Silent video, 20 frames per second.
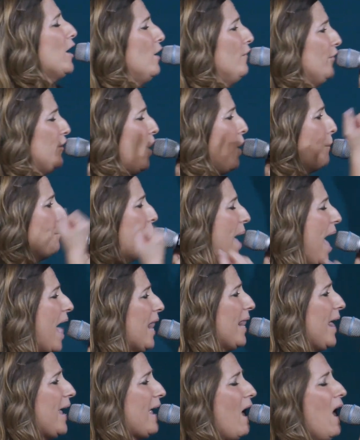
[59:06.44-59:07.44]
of your
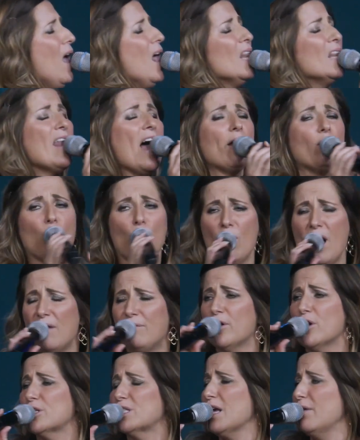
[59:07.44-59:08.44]
belly, let
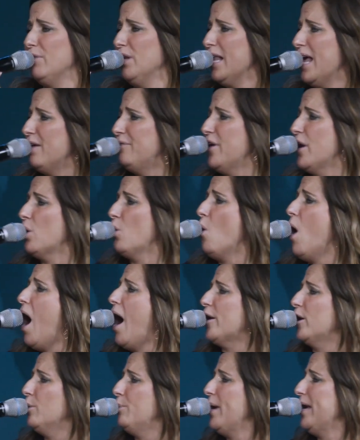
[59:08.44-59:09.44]
rivers of living
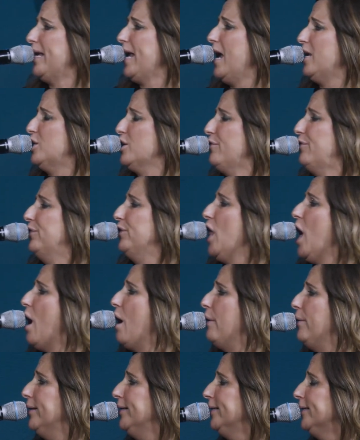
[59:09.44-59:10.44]
water begin to flow.